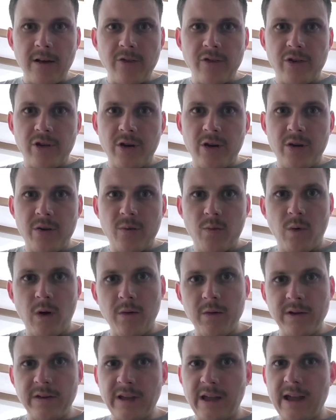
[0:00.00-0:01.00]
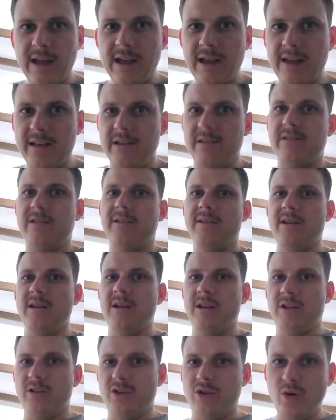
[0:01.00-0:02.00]
Unmatched, what we say
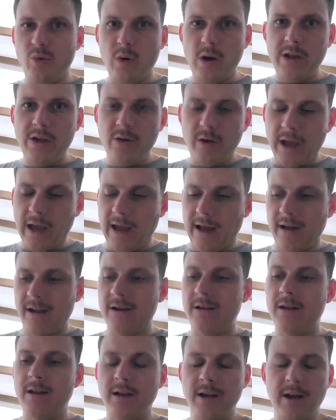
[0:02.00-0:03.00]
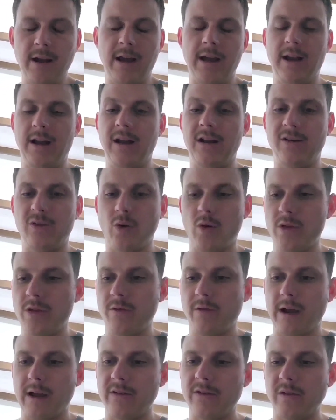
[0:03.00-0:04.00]
is do what you can and
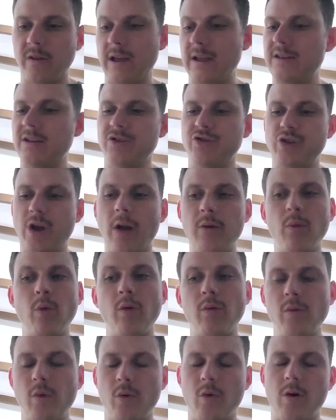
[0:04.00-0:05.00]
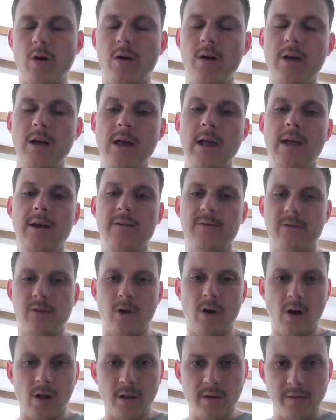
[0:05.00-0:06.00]
ignore the rest. And that's a general rule
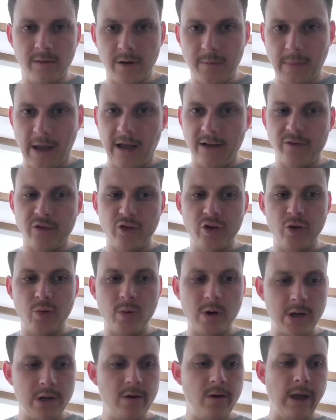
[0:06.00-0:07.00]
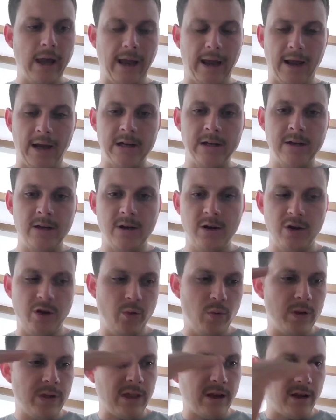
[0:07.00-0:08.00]
for for all of Unmatched. Do what you can,
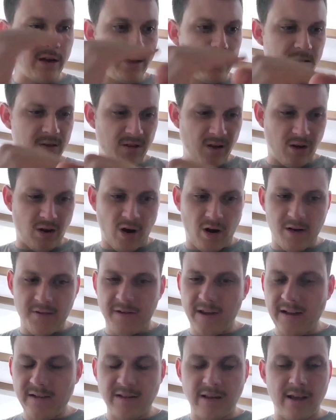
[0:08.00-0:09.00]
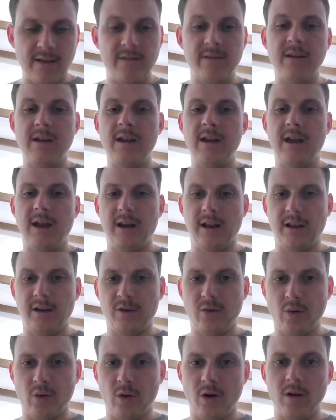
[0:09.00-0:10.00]
do what the card effect says,
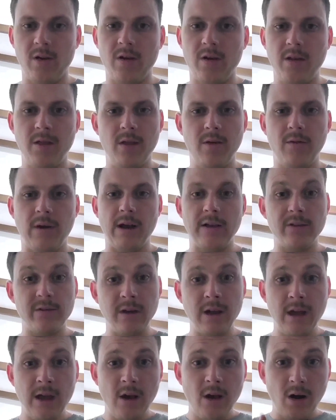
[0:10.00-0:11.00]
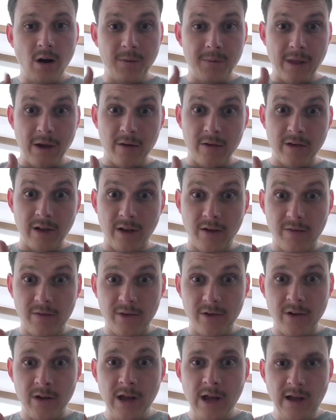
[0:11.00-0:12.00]
and ignore the rest. Hope that was
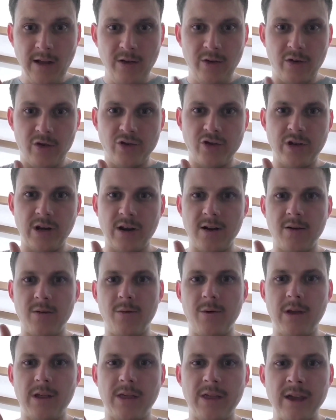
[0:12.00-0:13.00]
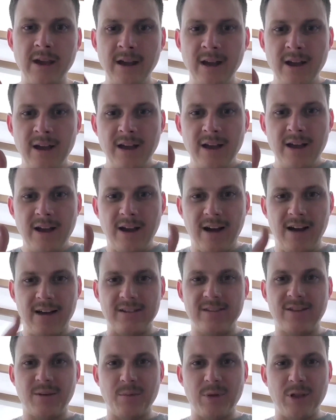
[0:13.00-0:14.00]
helpful, and you can share it with
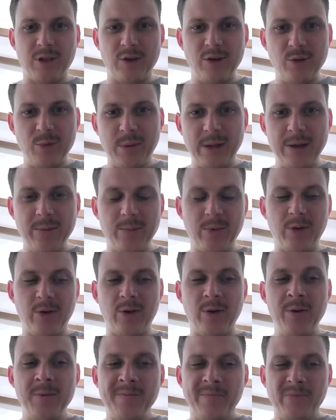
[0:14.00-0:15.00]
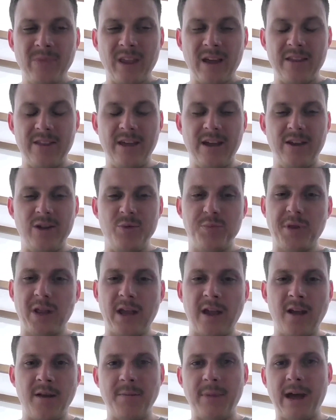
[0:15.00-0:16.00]
some of the new people that
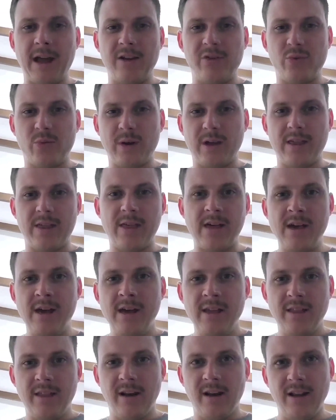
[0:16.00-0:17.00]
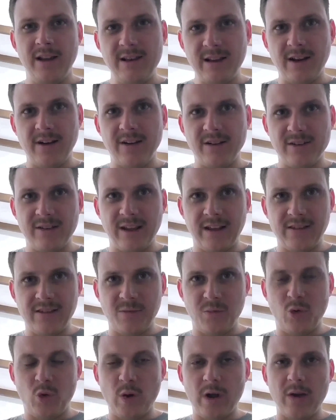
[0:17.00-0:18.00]
you play Unmatched with that need to
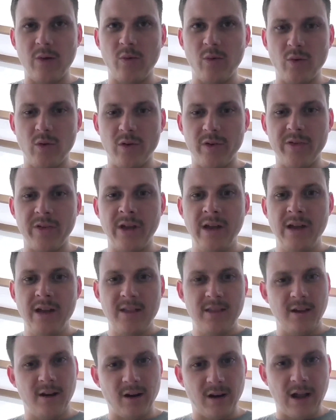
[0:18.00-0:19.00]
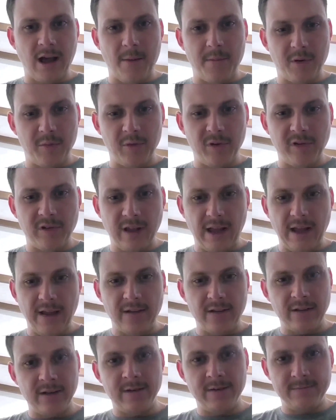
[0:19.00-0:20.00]
understand some quick rules that are common
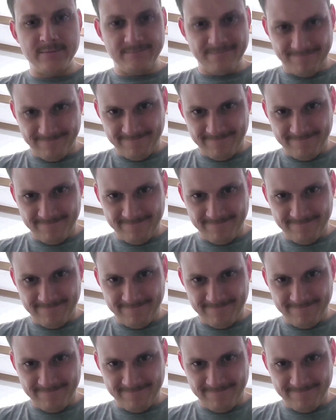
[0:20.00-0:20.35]
mistakes.